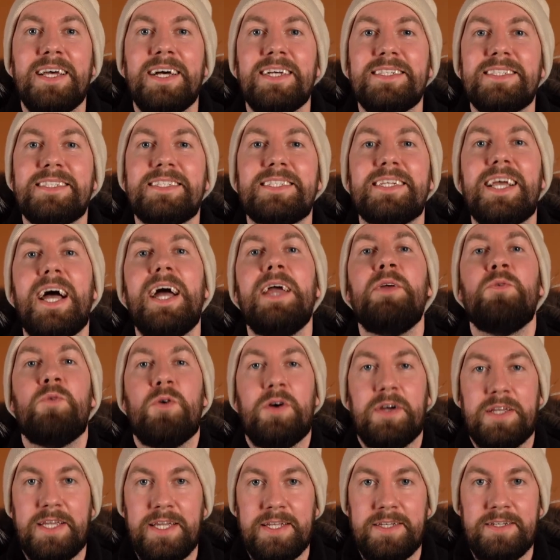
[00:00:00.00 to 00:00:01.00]

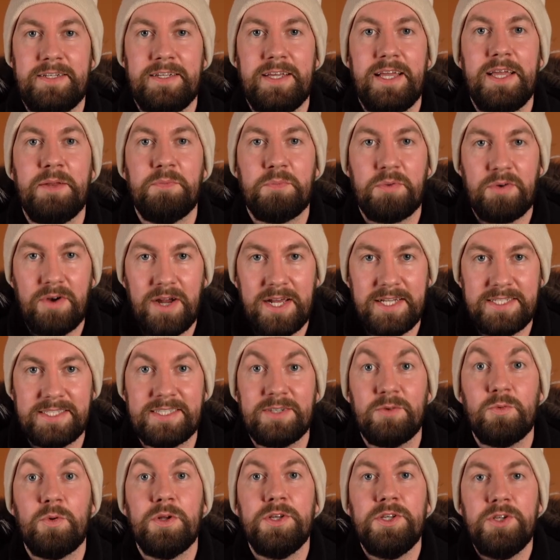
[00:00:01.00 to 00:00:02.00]
skyrocket in price
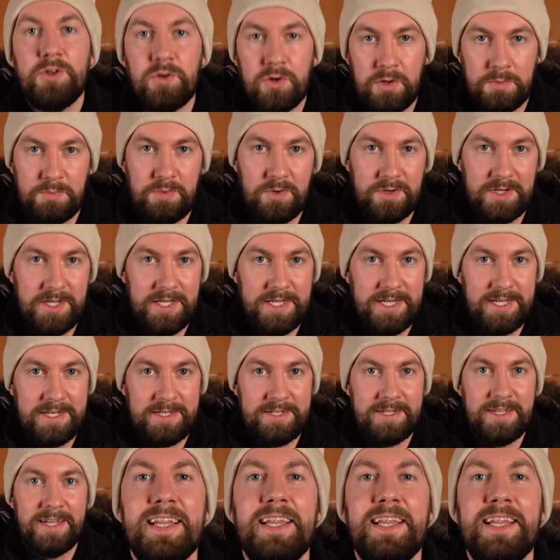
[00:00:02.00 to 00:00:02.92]
when you're booking it,